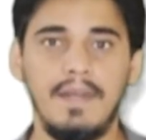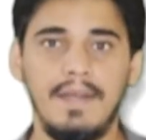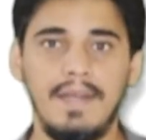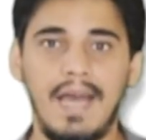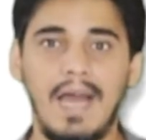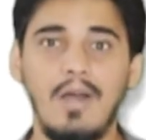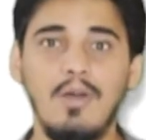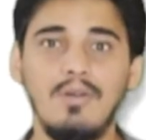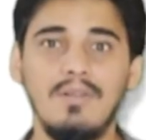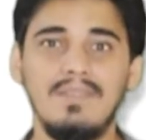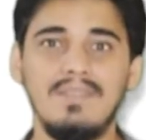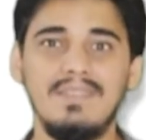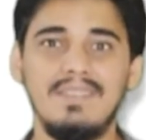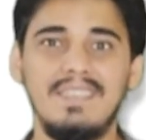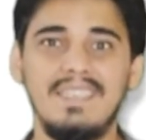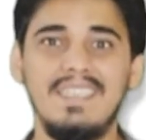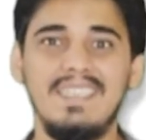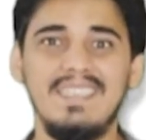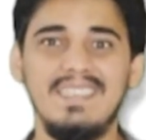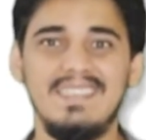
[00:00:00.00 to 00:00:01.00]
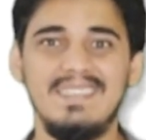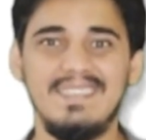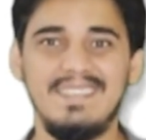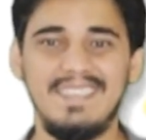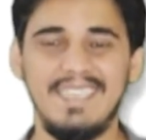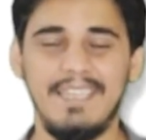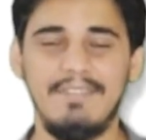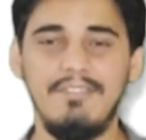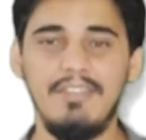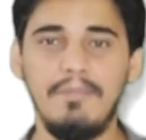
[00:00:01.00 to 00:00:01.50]
Now the
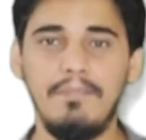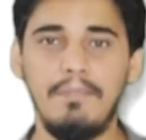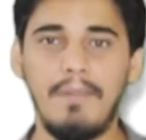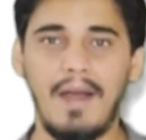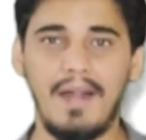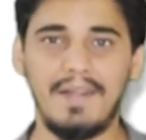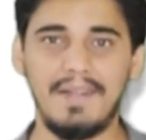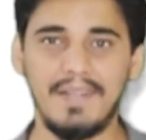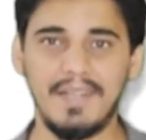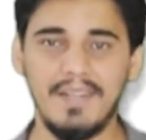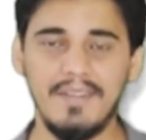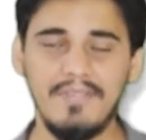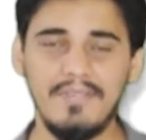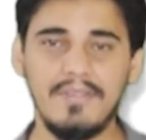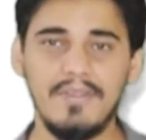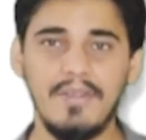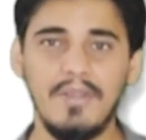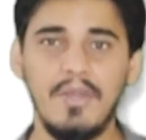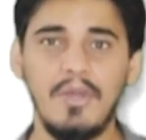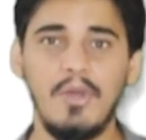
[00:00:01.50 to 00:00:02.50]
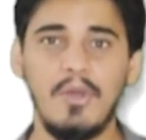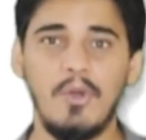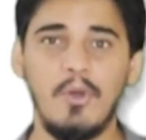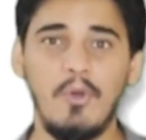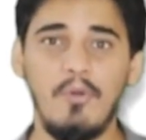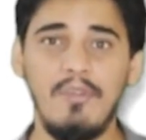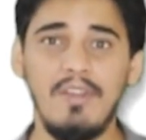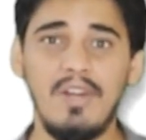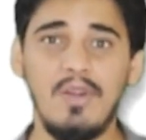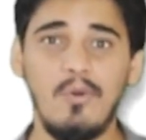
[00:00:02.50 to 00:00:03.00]
JV partners,
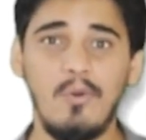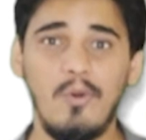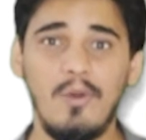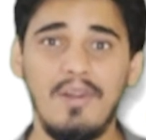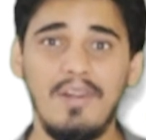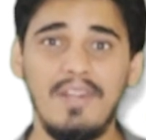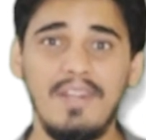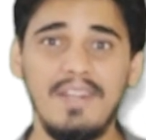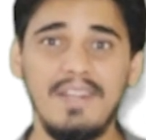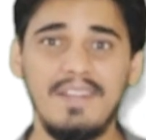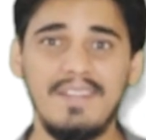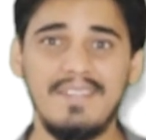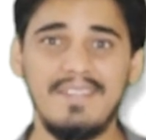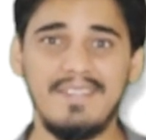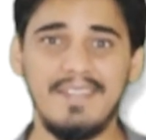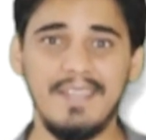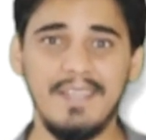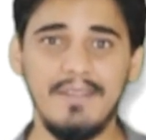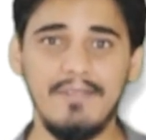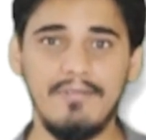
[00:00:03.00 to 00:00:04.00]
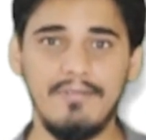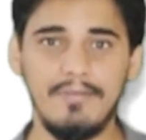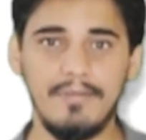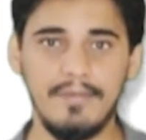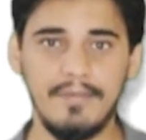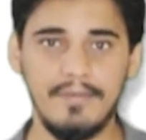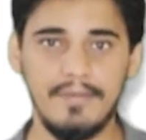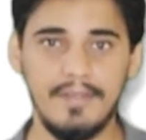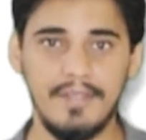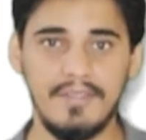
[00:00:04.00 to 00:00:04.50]
who will only receive
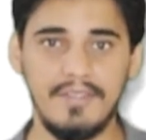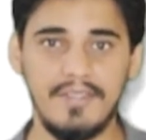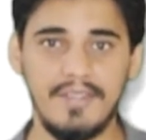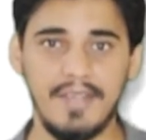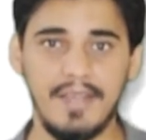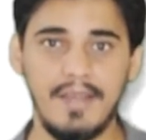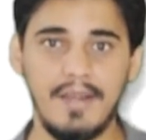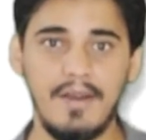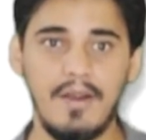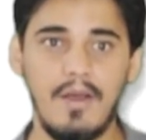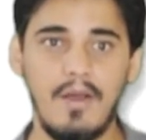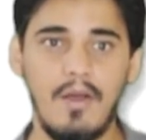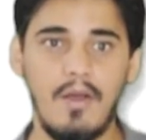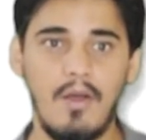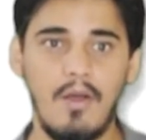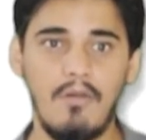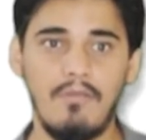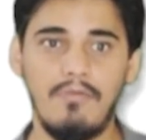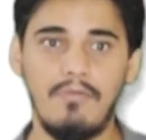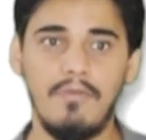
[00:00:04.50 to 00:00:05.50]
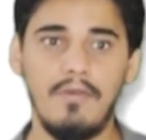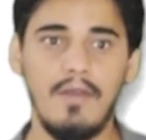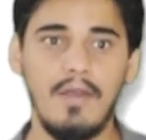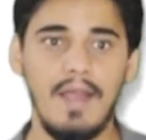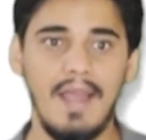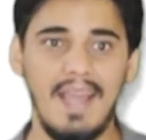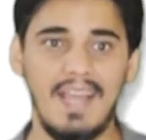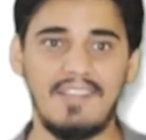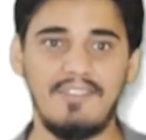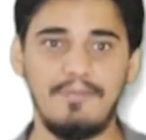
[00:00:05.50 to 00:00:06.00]
the share of
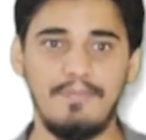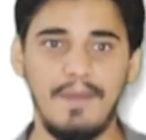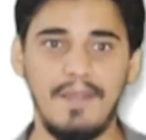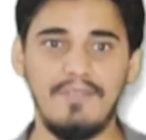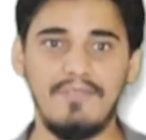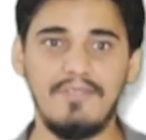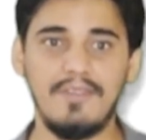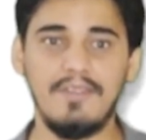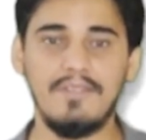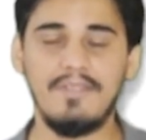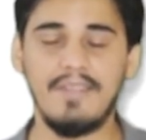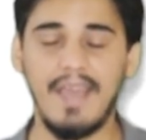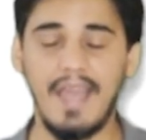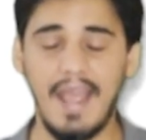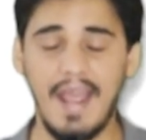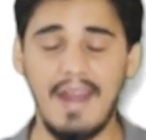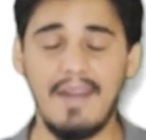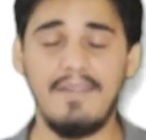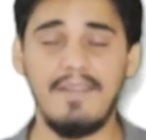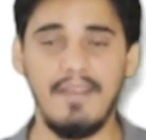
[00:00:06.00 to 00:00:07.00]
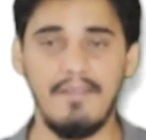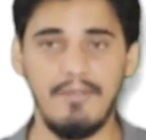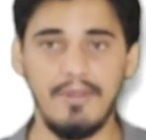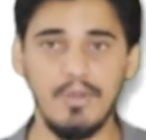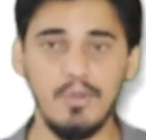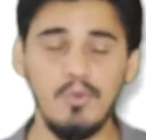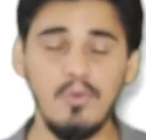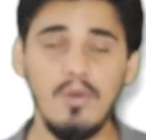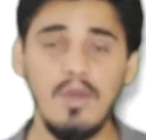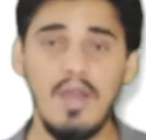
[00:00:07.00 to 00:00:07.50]
expenses and
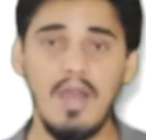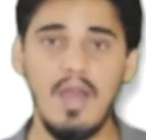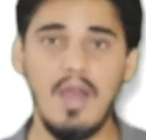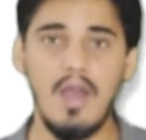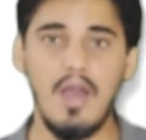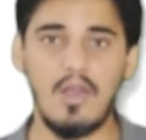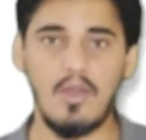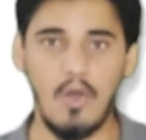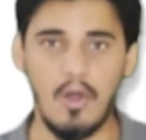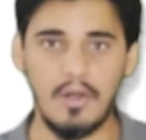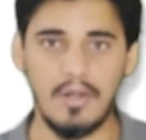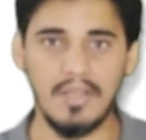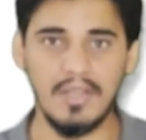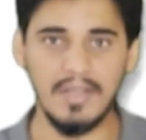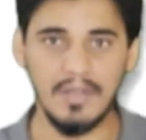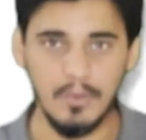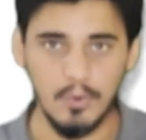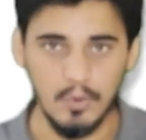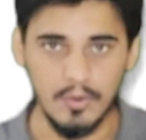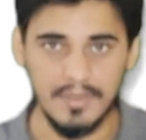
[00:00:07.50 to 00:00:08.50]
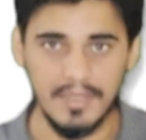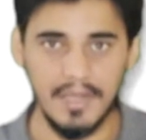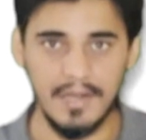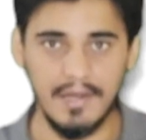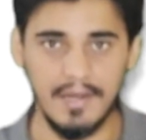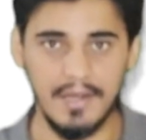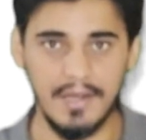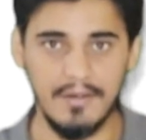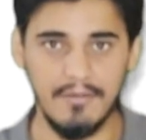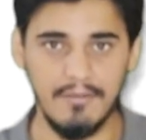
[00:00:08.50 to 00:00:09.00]
revenue according to their
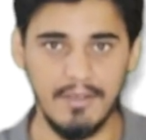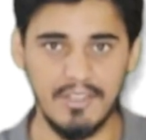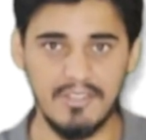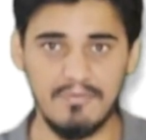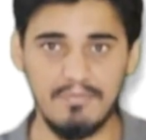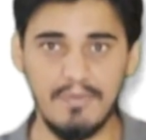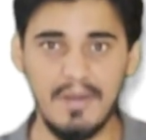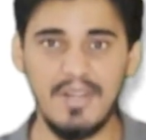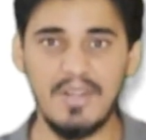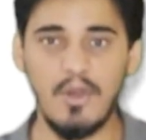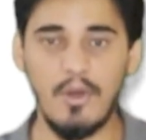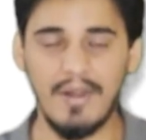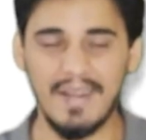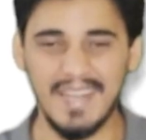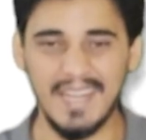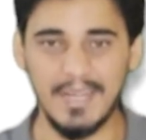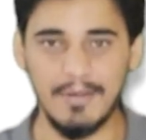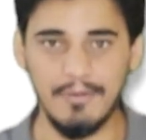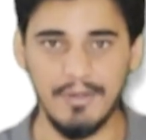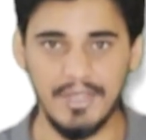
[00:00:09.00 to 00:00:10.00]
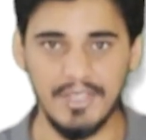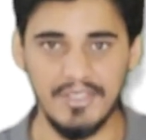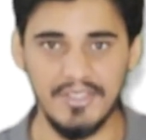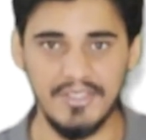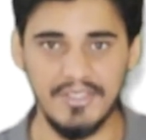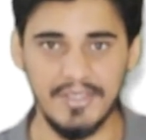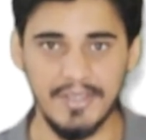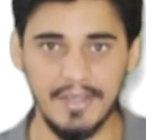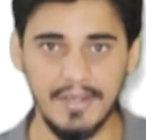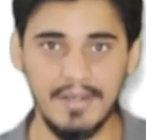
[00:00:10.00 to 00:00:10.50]
investment or equity
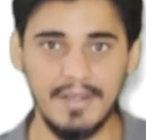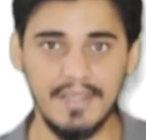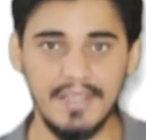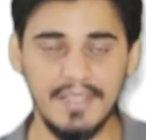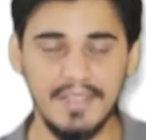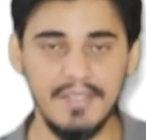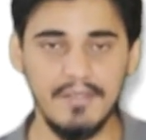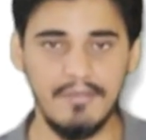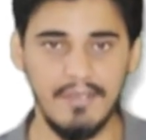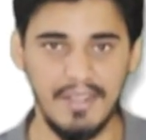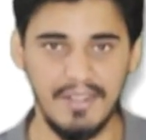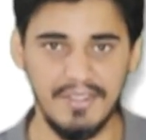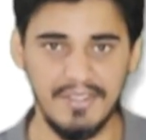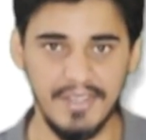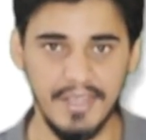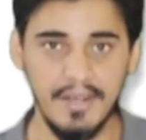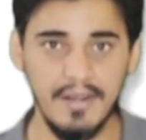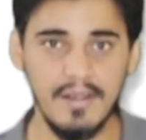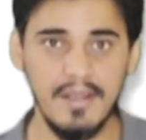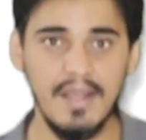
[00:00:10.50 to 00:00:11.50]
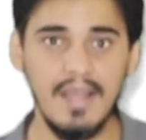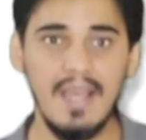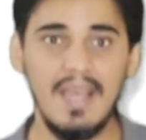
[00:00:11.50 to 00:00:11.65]
share in the venture,